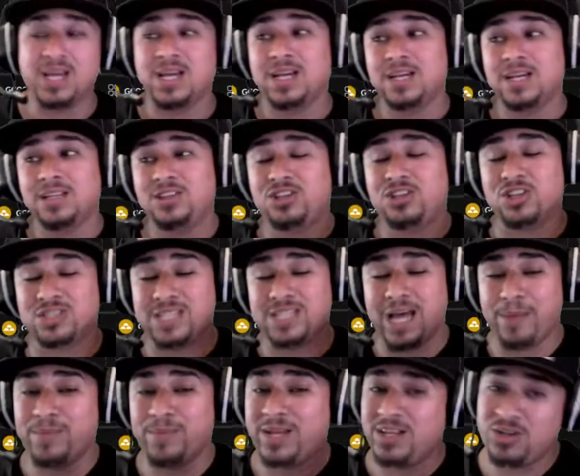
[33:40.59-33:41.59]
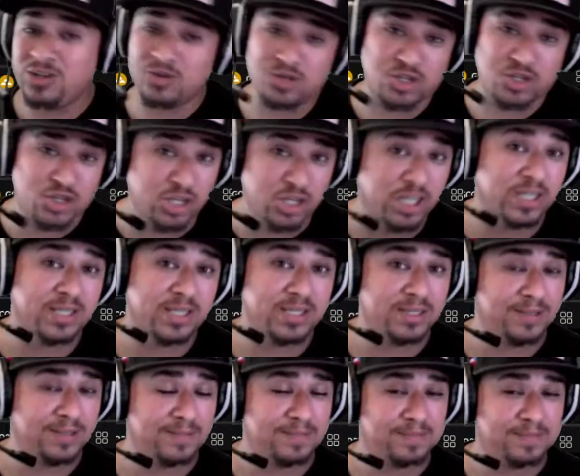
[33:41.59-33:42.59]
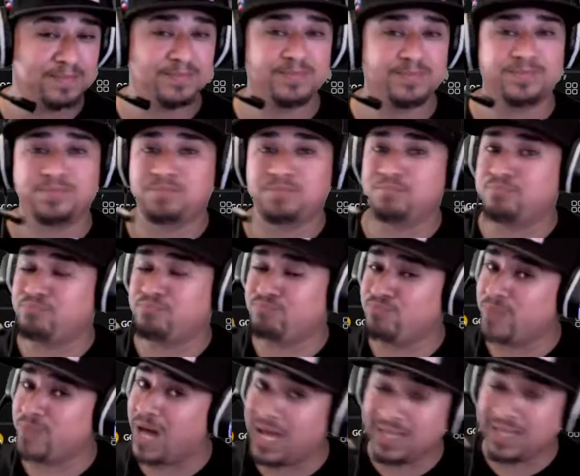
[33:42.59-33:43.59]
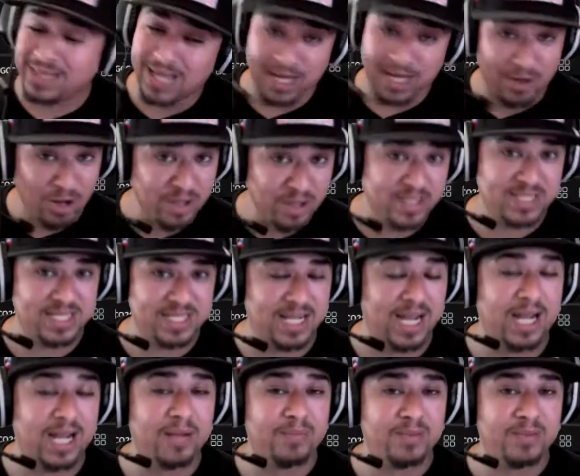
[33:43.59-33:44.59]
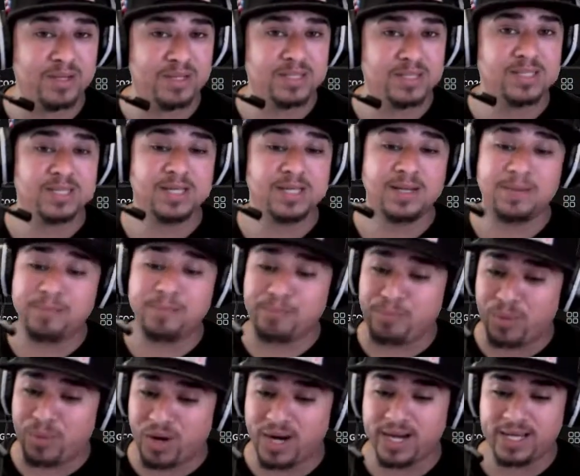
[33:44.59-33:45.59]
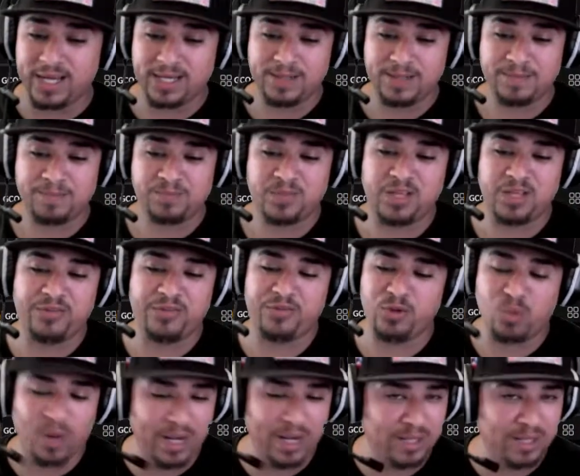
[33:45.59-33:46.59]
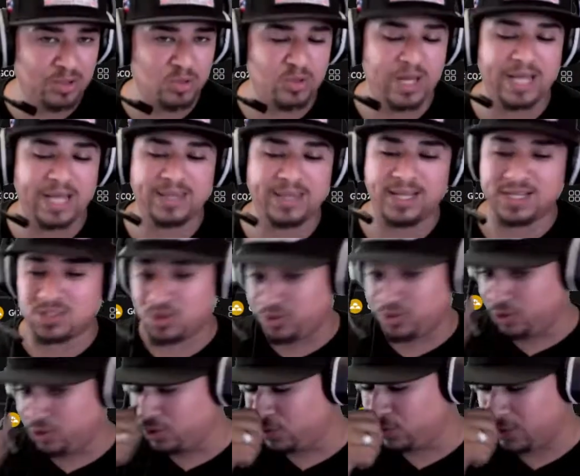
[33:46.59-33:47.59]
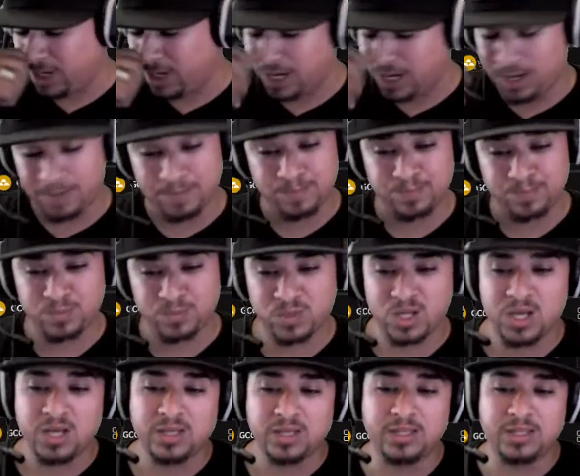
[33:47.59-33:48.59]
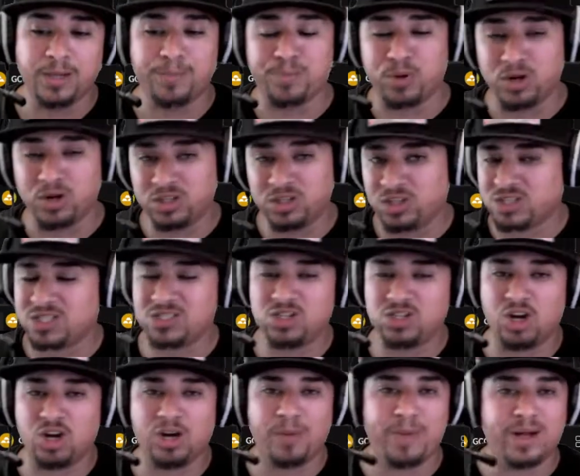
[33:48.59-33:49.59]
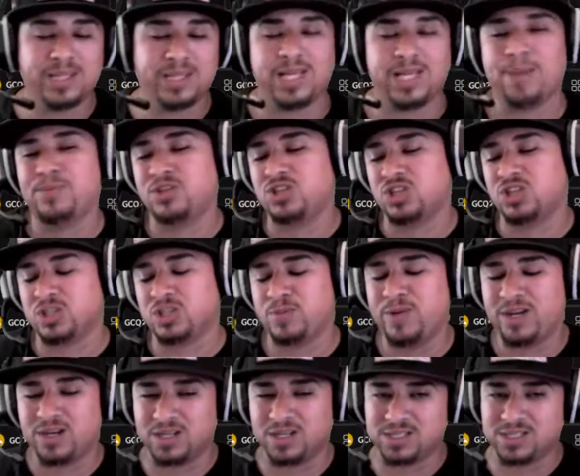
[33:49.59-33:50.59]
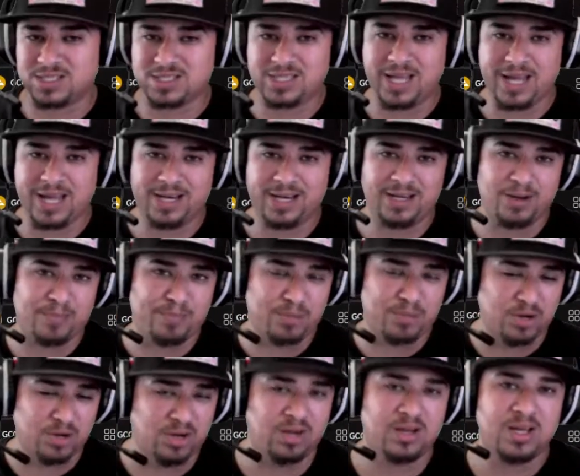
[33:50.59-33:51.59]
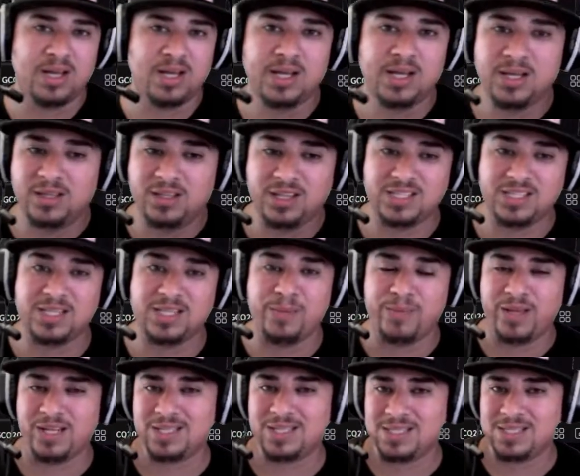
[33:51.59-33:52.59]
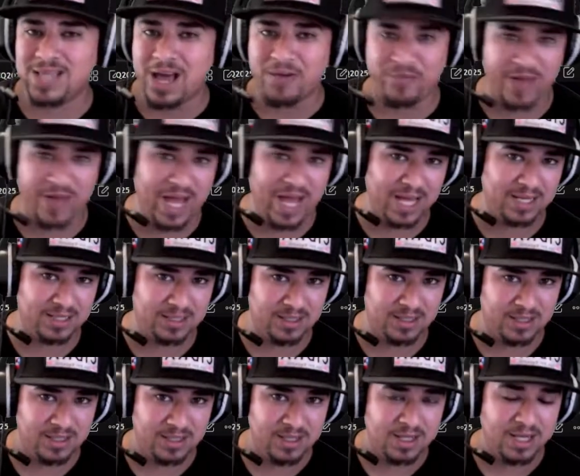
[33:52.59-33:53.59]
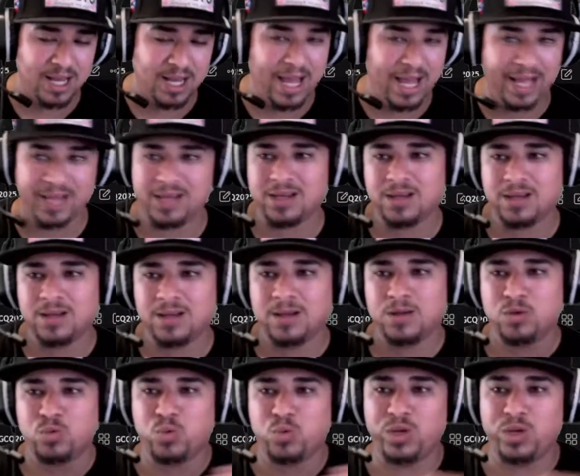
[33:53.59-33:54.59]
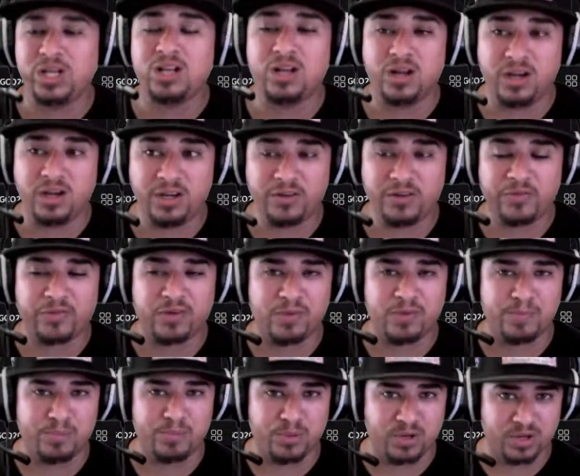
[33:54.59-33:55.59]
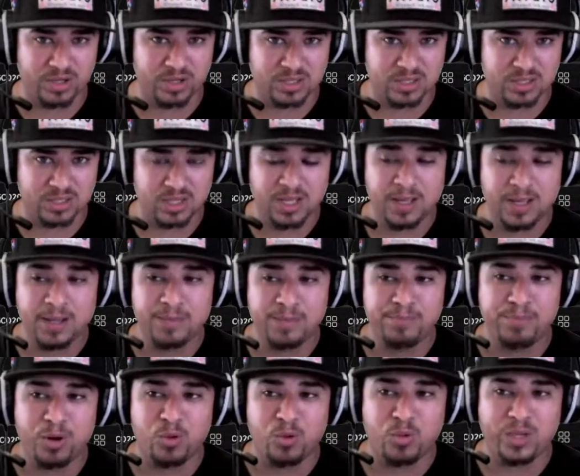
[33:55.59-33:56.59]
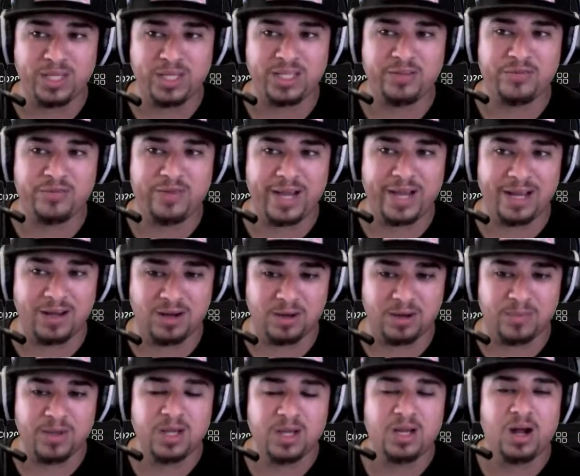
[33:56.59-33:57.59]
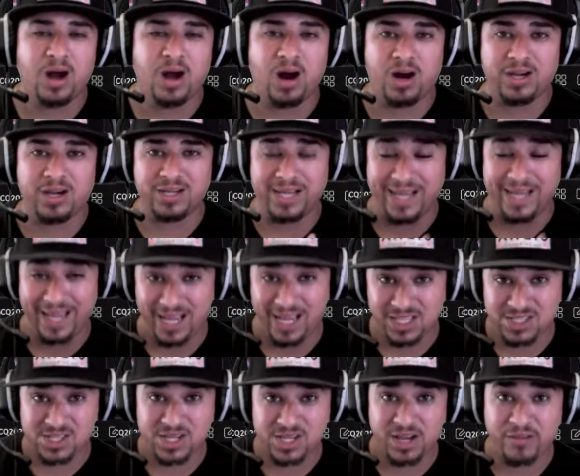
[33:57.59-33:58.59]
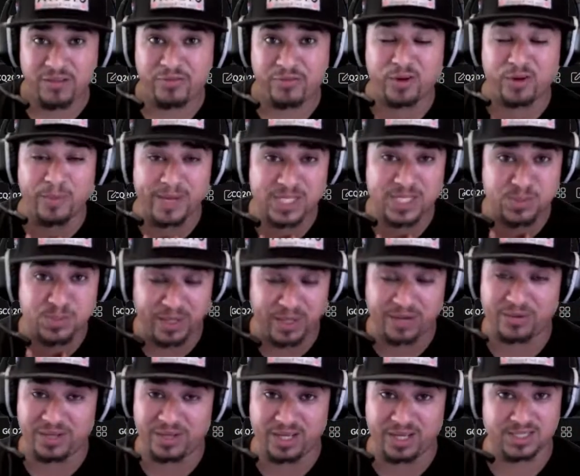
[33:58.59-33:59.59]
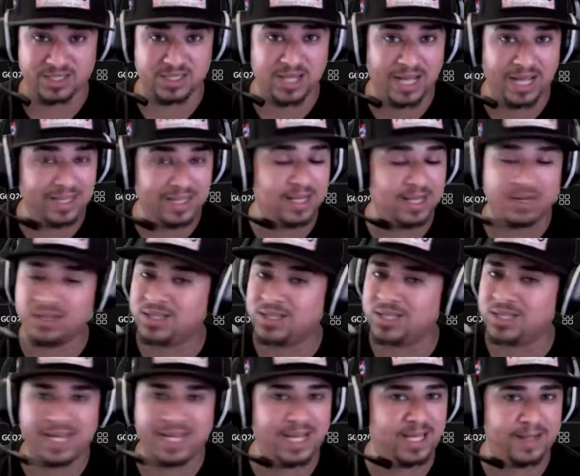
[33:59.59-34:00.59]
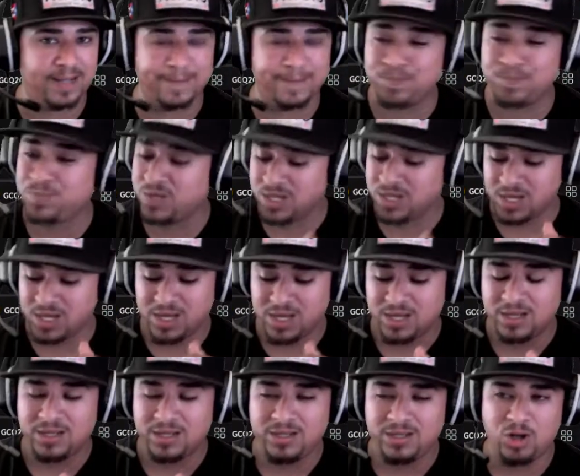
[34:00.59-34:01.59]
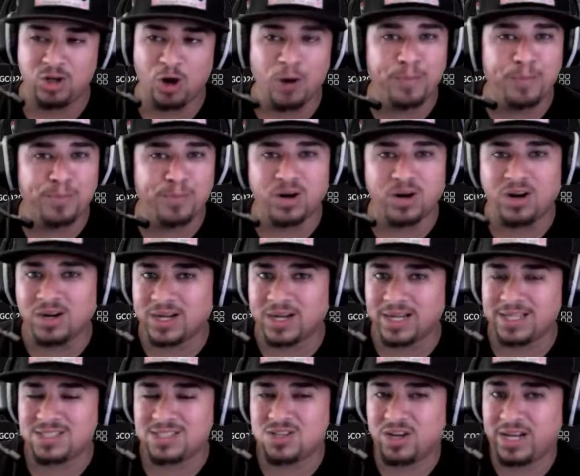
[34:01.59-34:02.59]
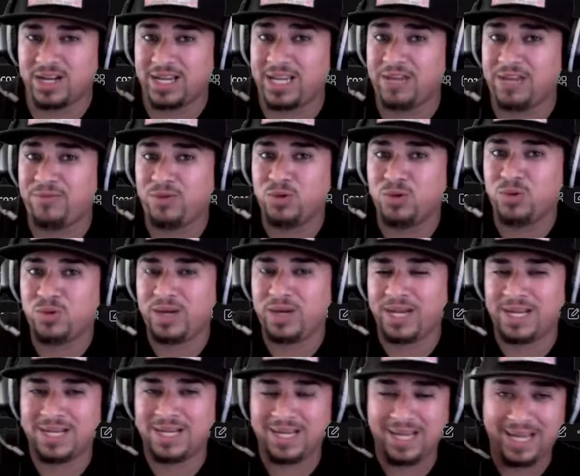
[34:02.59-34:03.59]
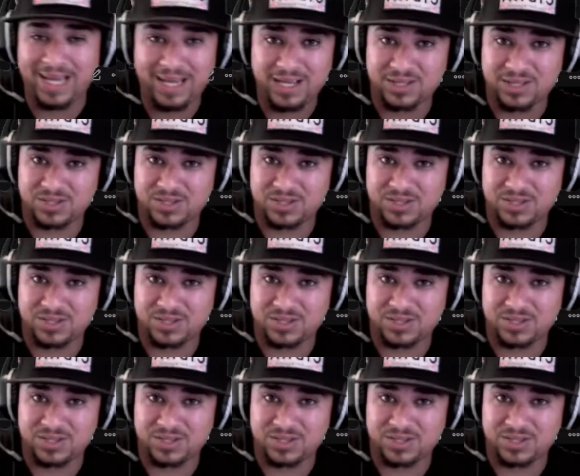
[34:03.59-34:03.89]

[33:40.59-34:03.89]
Does that mean you should? Not all the time. But if you want to do that, that's on you. The book doesn't talk about that, but just because it's not in a book doesn't mean it's not valid. Like, we learn from books, but we develop our edge from experience. At the end of the day, no book is gonna give you an edge.